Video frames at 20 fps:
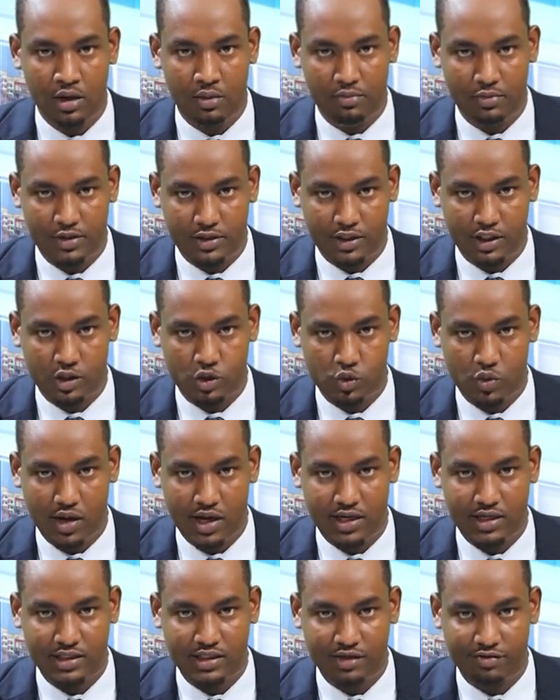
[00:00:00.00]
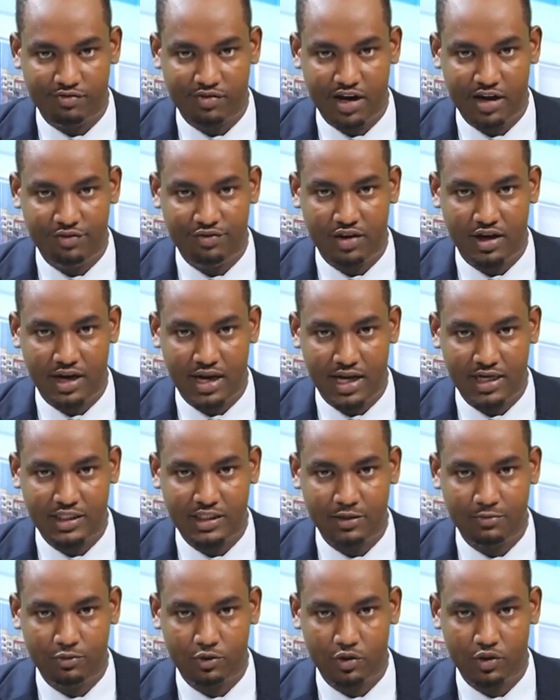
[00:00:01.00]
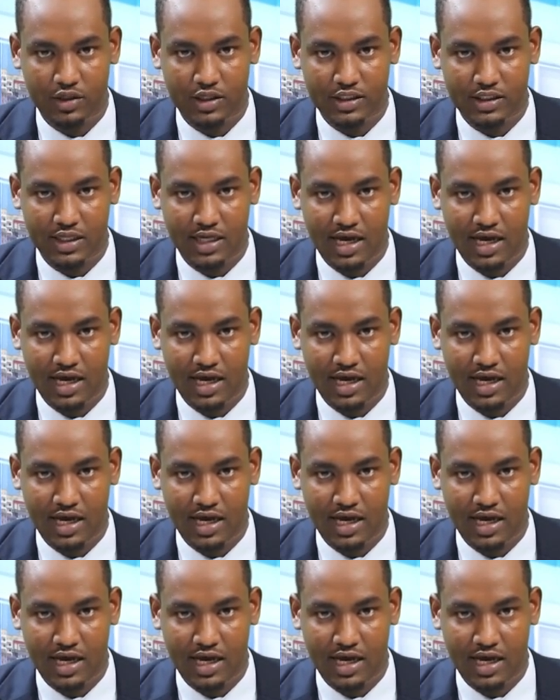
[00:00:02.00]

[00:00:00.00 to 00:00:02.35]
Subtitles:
Mr. Swan survived an attempt on his